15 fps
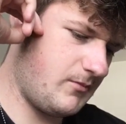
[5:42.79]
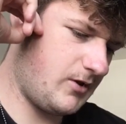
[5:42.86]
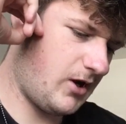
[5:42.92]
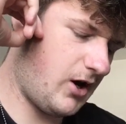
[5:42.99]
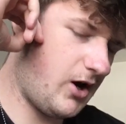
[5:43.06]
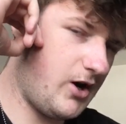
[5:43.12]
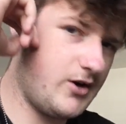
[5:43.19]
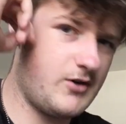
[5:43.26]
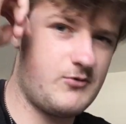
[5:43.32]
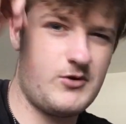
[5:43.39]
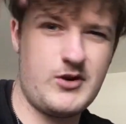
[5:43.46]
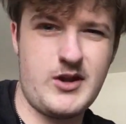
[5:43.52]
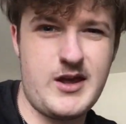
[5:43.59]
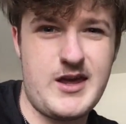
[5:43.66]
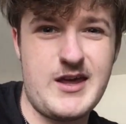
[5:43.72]
hard to
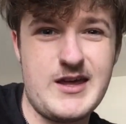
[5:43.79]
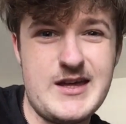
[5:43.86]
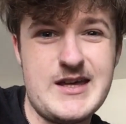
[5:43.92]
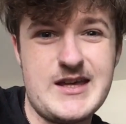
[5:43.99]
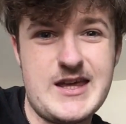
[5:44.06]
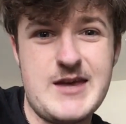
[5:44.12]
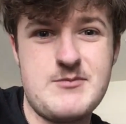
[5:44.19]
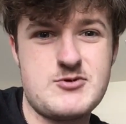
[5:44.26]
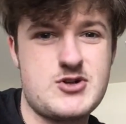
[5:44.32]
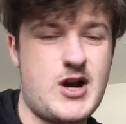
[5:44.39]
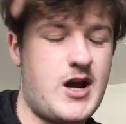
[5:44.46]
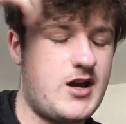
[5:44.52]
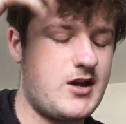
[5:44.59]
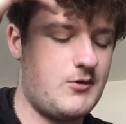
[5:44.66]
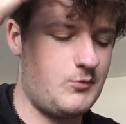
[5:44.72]
really keep
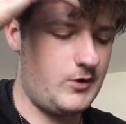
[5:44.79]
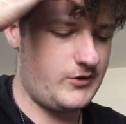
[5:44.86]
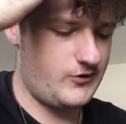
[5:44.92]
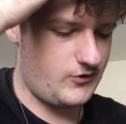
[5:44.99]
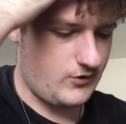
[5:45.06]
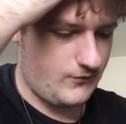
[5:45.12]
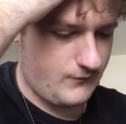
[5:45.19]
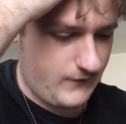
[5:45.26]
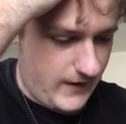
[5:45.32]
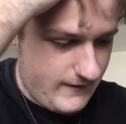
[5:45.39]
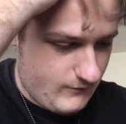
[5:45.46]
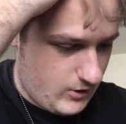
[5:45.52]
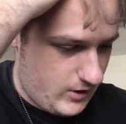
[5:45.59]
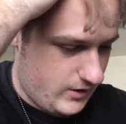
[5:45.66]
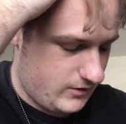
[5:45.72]
track on what's your
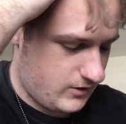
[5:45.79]
favorite